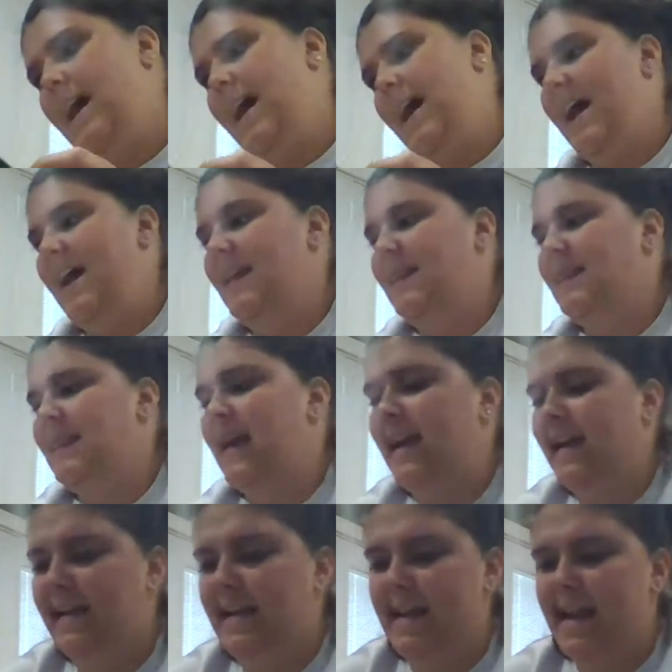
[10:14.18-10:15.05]
And
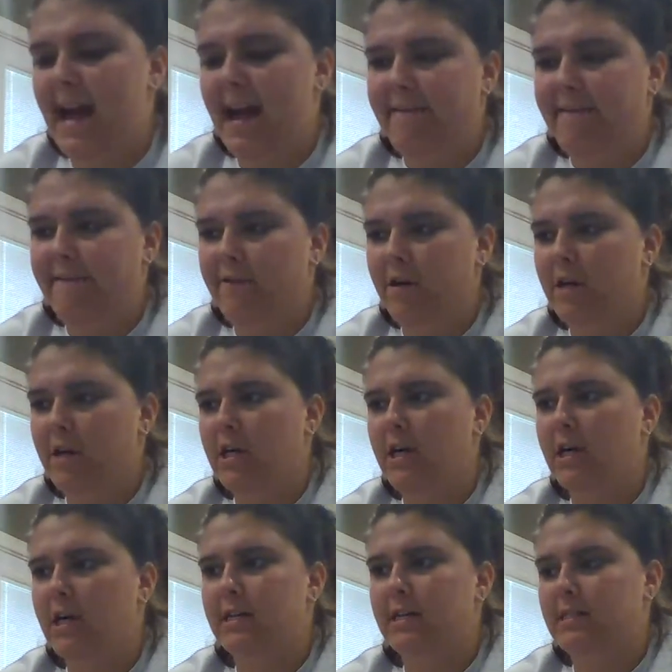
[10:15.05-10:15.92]
they
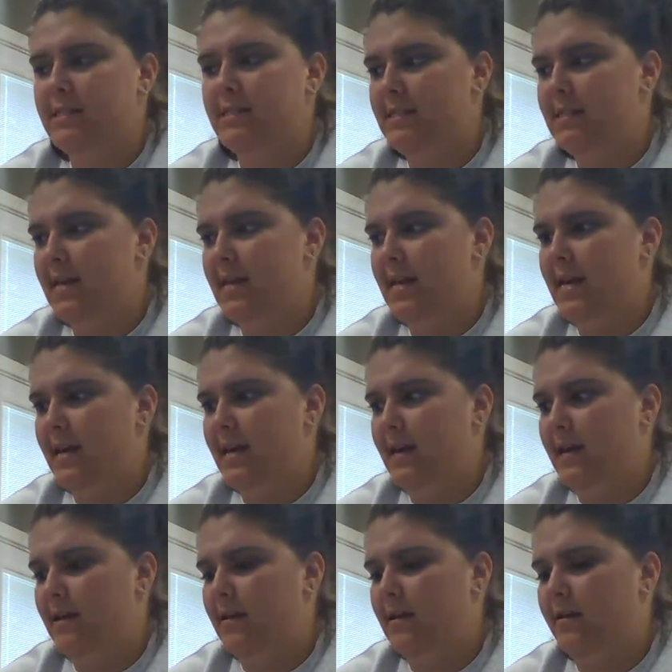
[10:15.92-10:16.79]
never
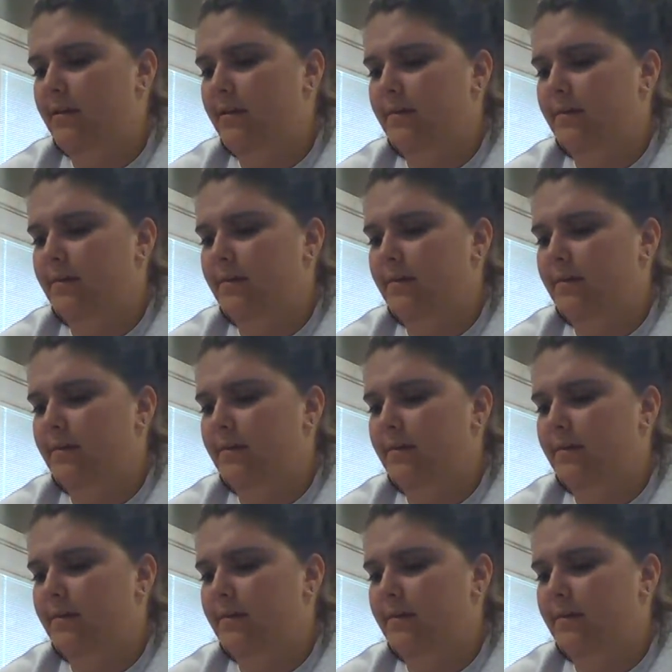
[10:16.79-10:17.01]
did.